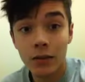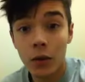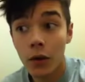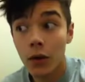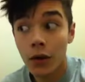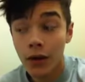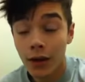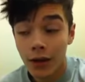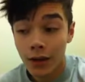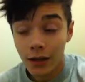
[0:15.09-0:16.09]
So
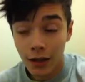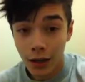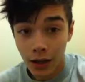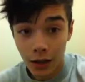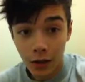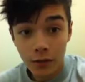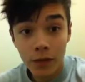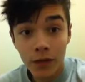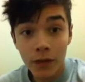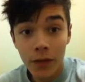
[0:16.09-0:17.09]
I
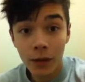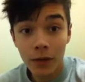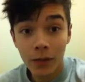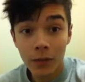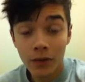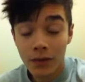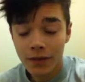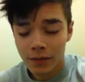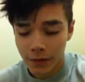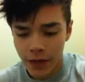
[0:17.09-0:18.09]
hopefully going to be able to upload
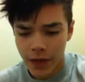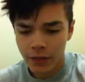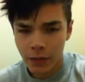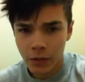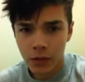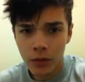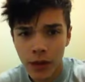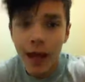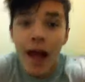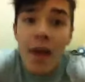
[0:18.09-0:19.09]
this. If I can, that'd be good.
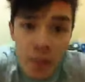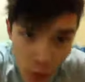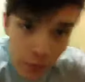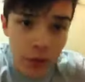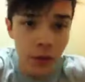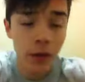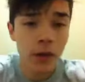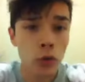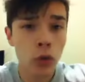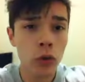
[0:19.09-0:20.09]
Moving on
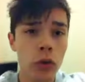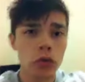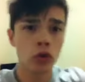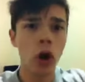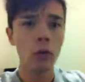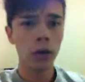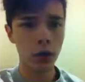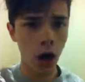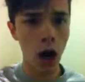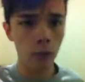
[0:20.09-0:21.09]
to story
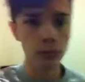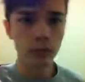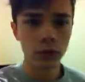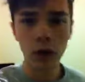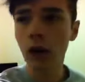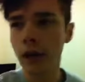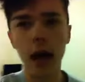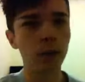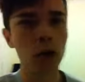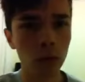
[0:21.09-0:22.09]
time. Story
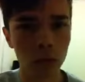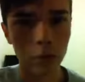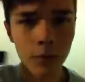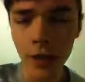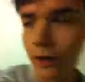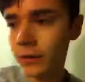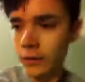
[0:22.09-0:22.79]
time news. Yeah.